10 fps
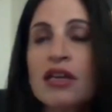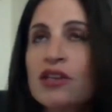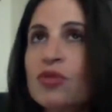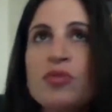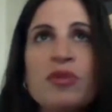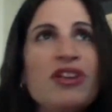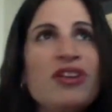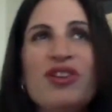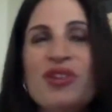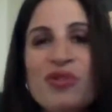So it's been a
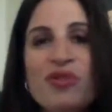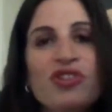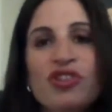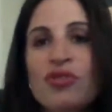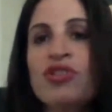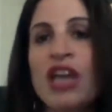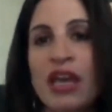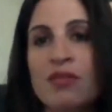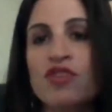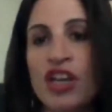huge, huge
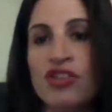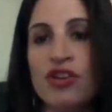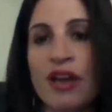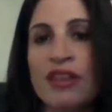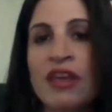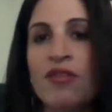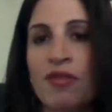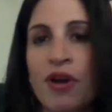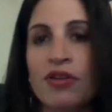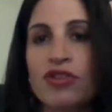game changer, I think,
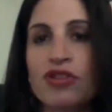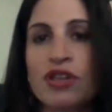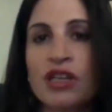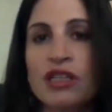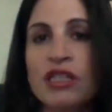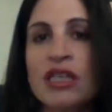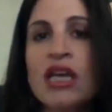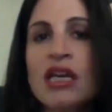for our students